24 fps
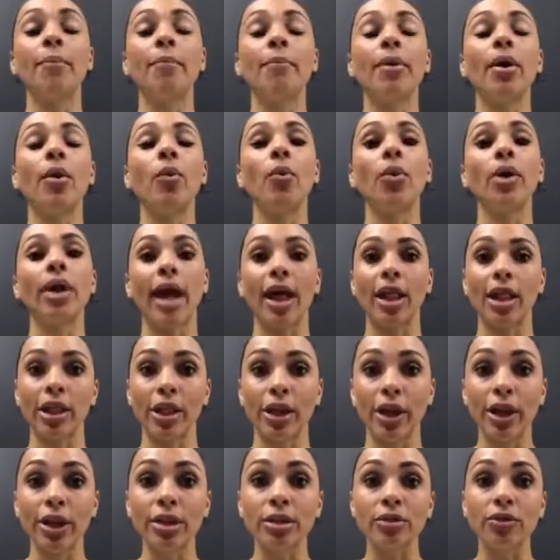But what I
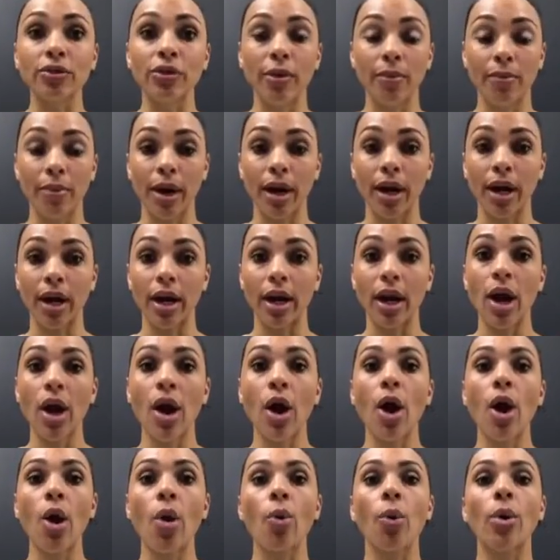learned from her
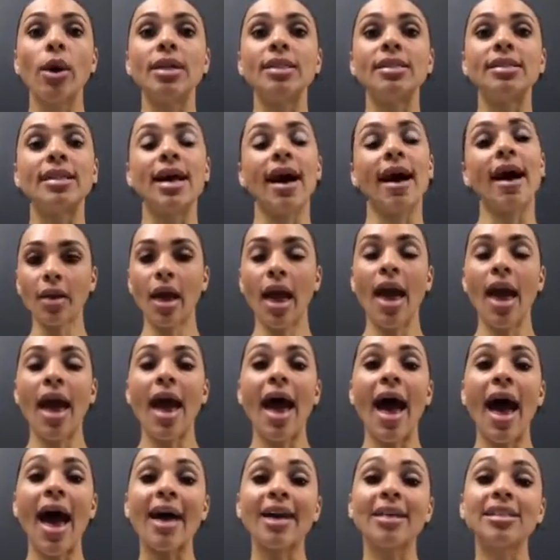was that
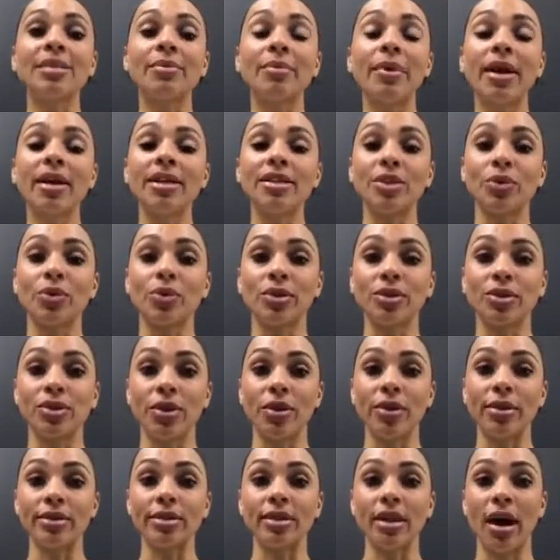eczema is a
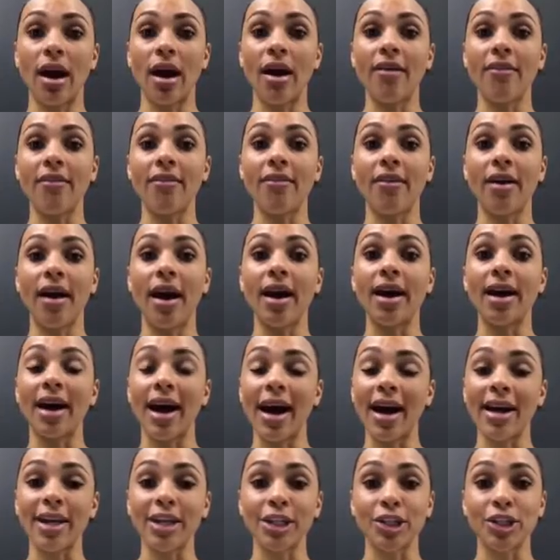result of a
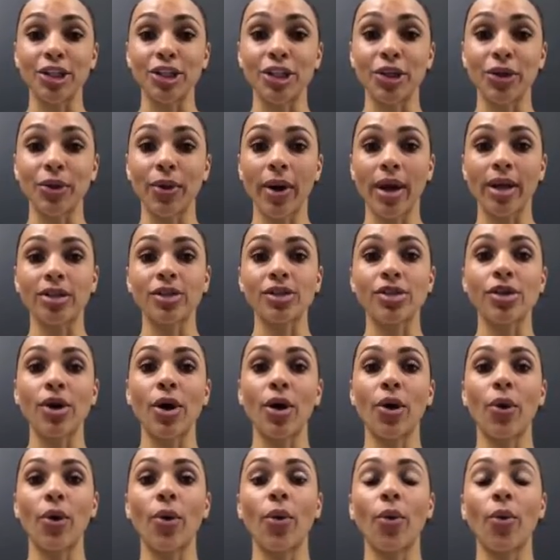gut issue. And
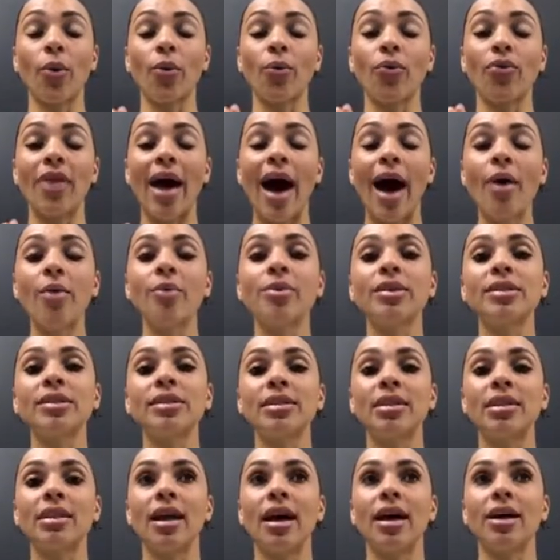so that was
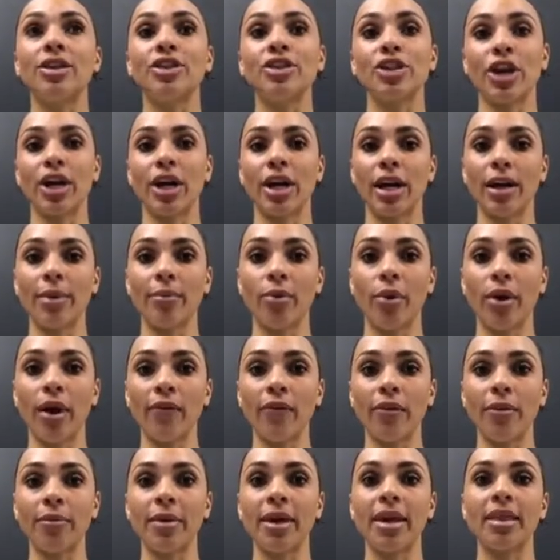the turning
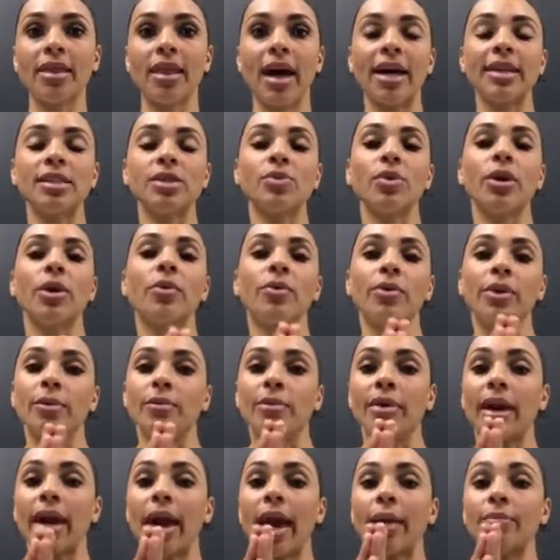point for me. That's where we
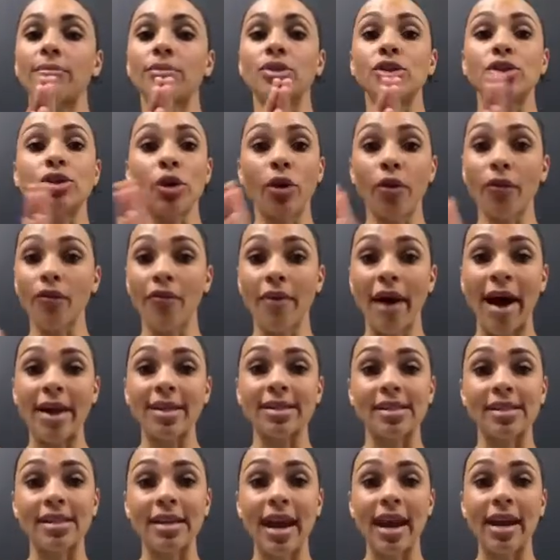became so
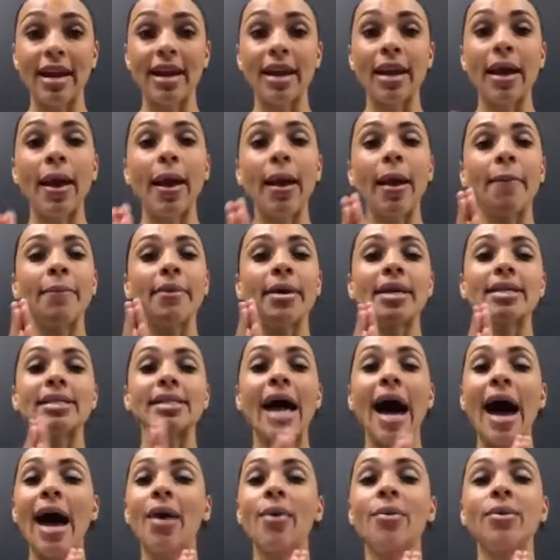fascinated, because
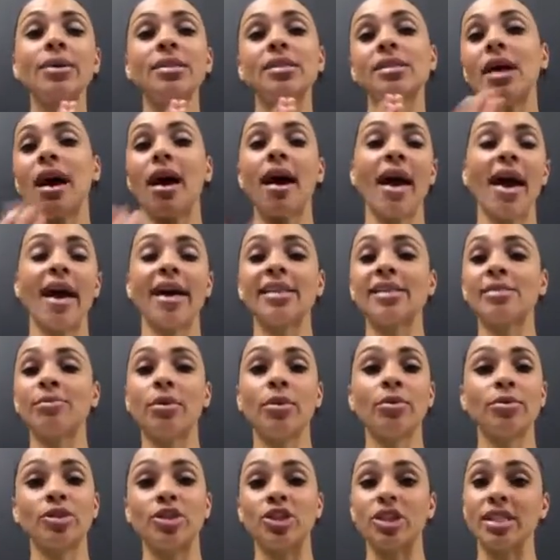I always thought
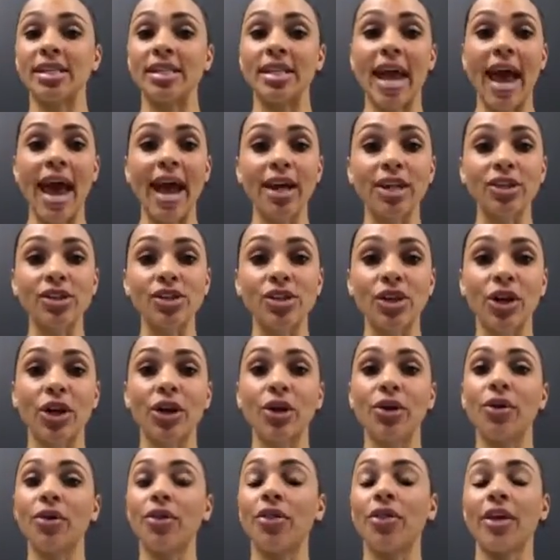eczema was just an
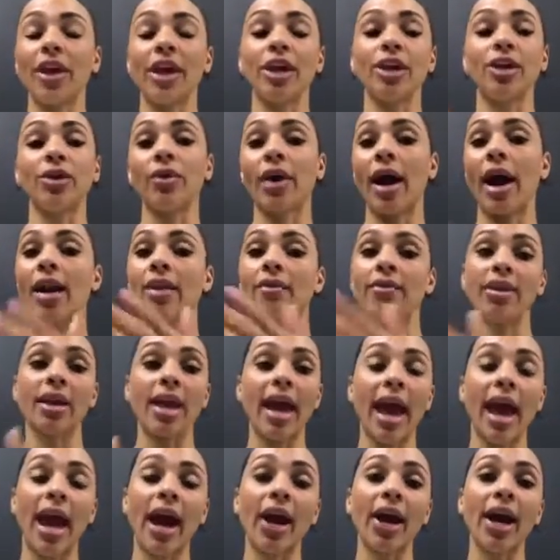external thing you kind of
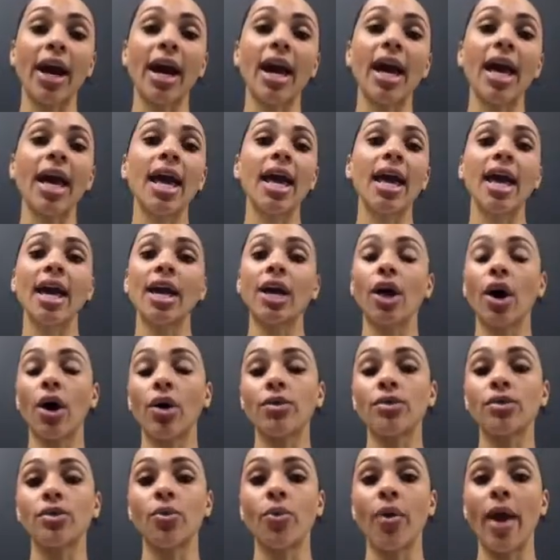inherit. It
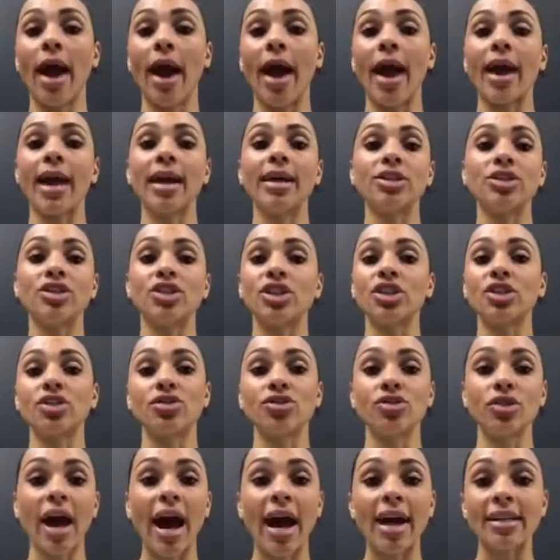goes away. It's
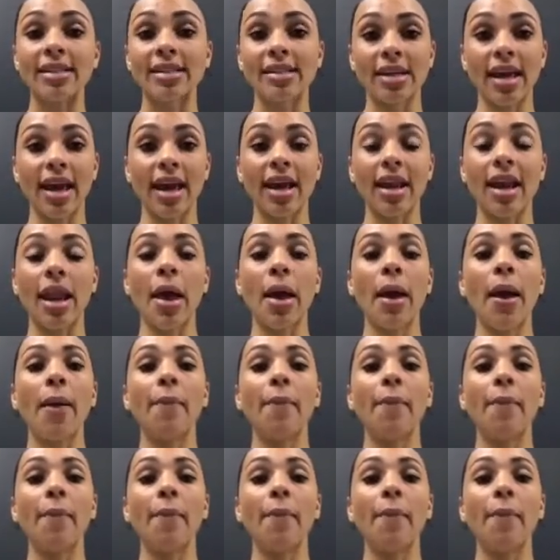just dry skin.